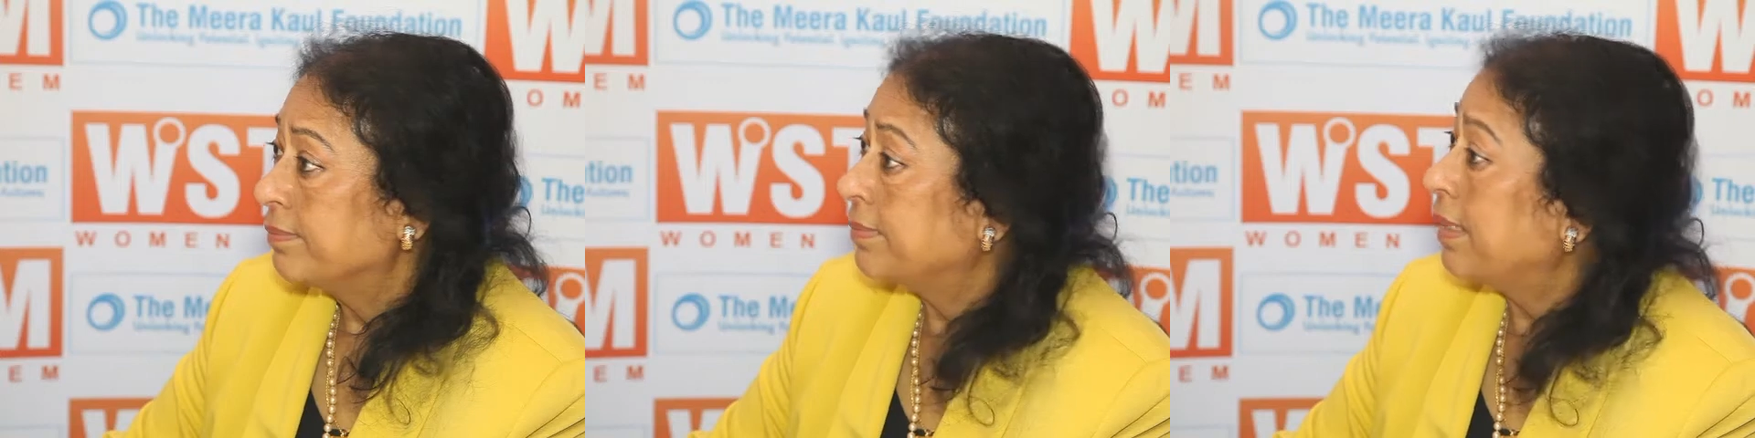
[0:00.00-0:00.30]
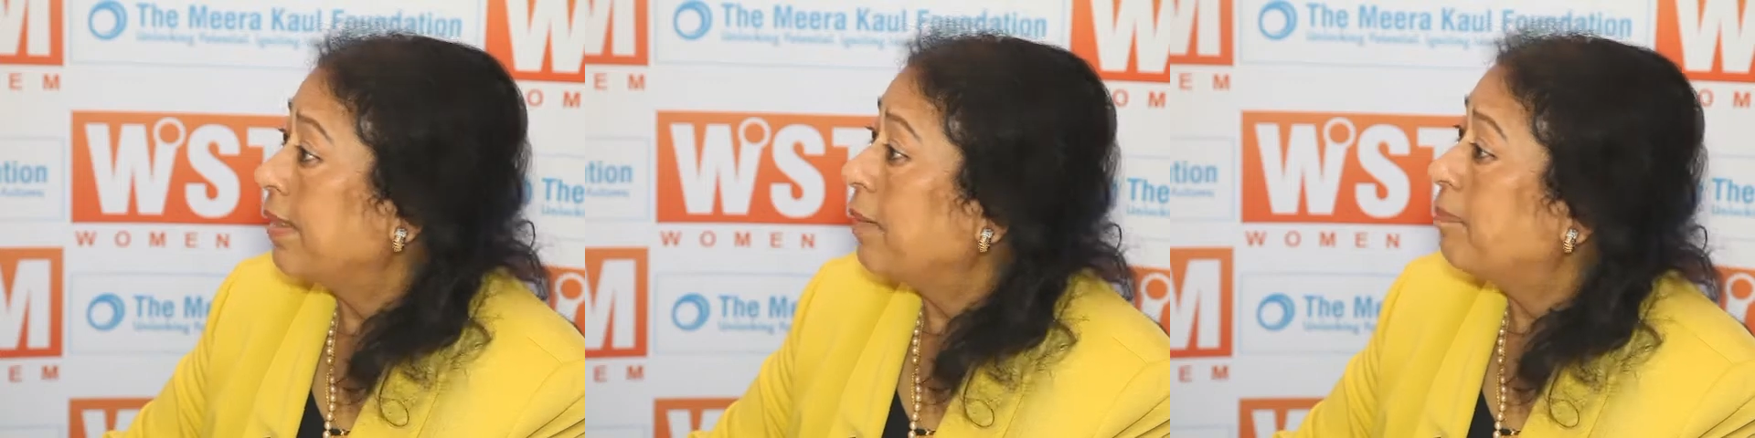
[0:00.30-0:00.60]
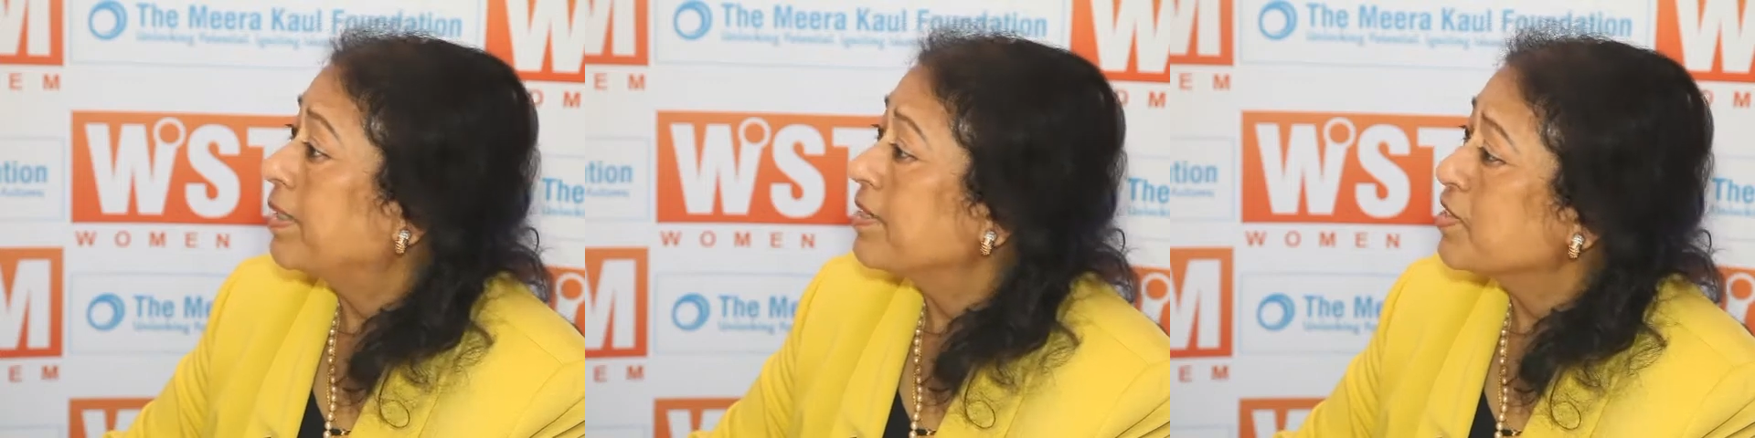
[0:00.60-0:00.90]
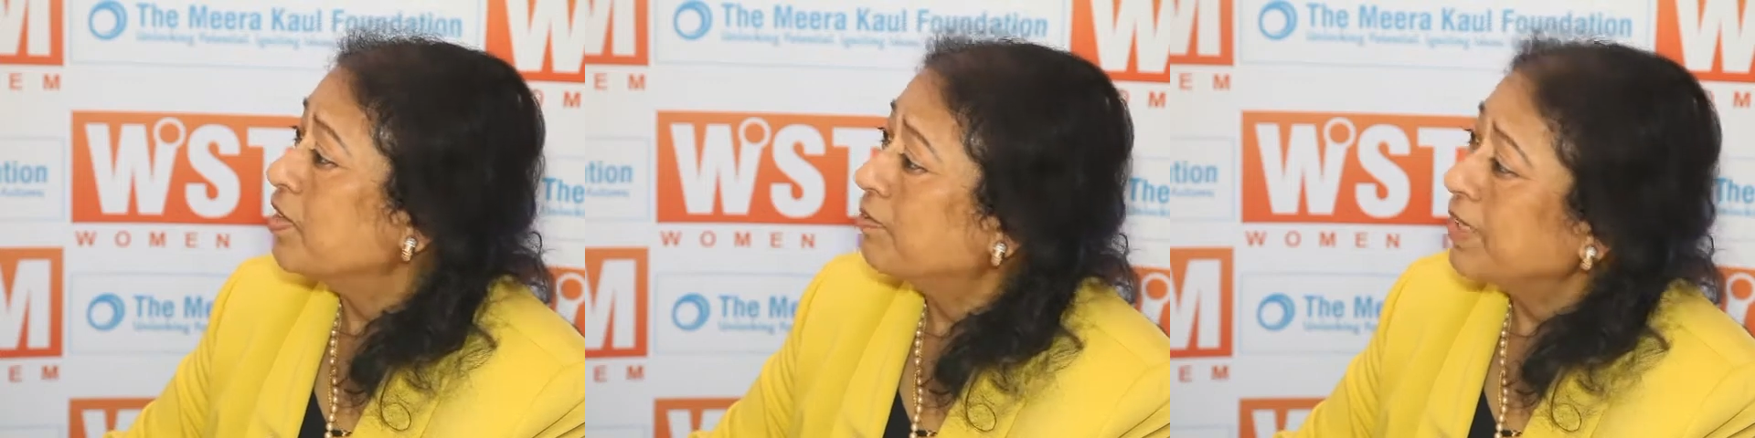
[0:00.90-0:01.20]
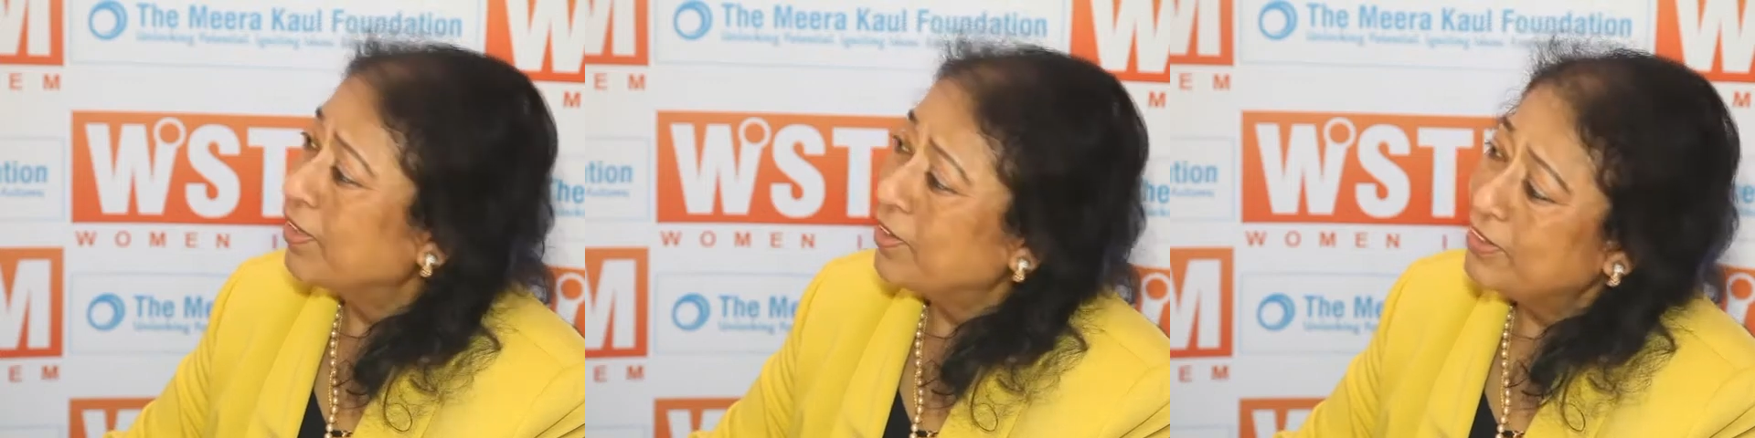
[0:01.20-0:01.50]
The application of
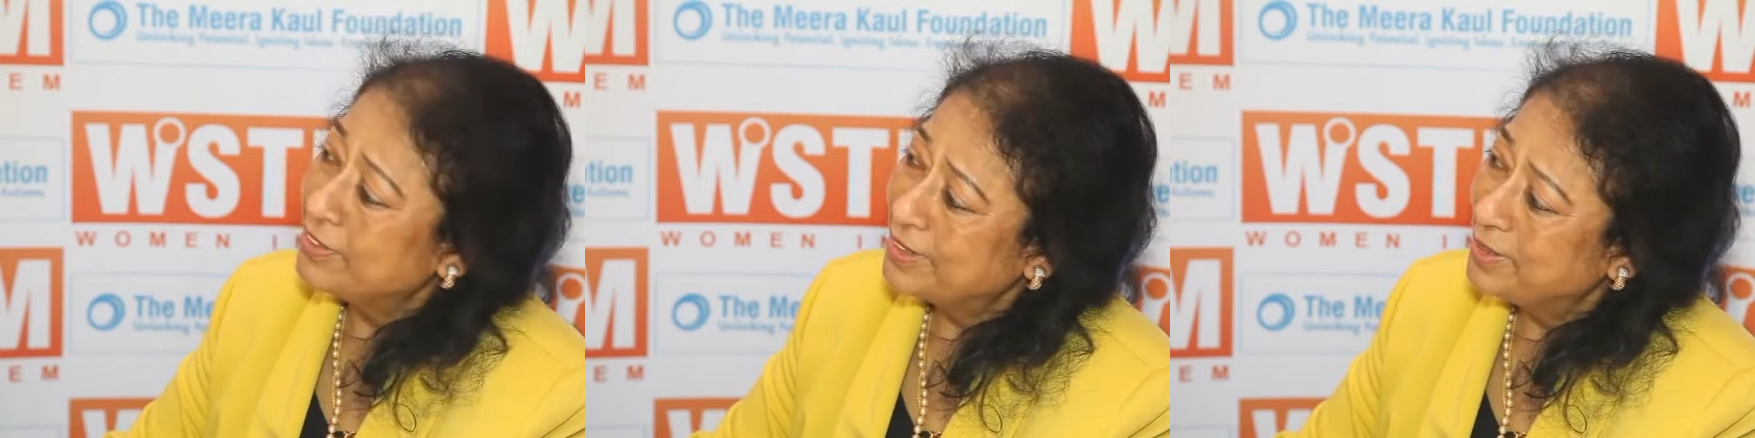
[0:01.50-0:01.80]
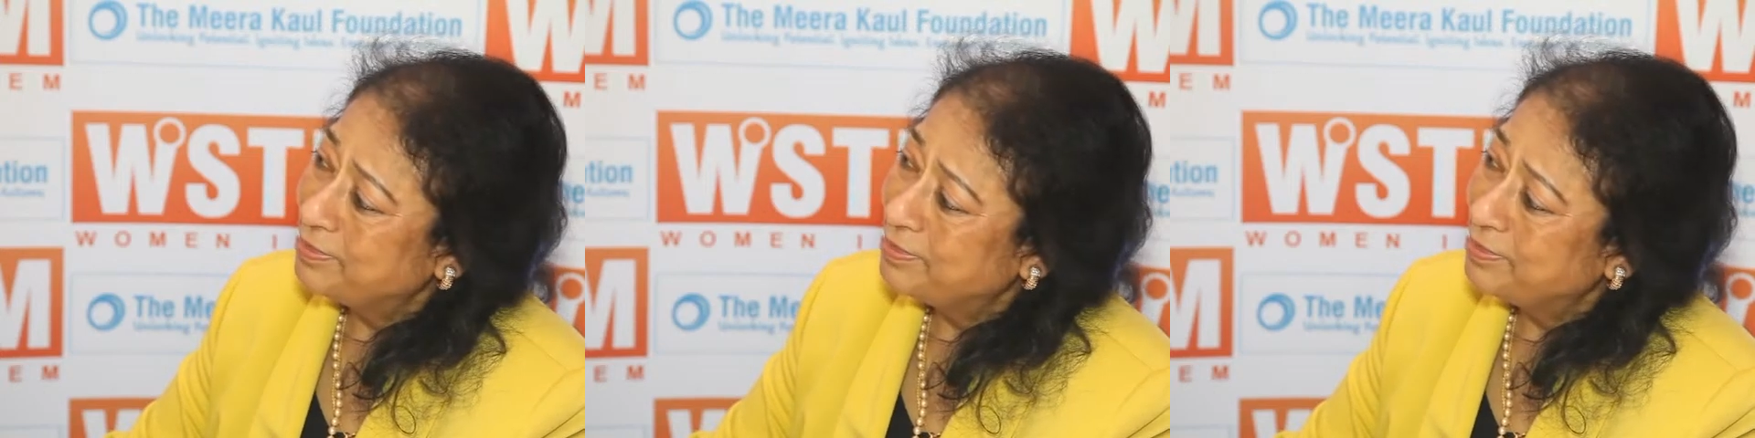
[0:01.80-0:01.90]
technology,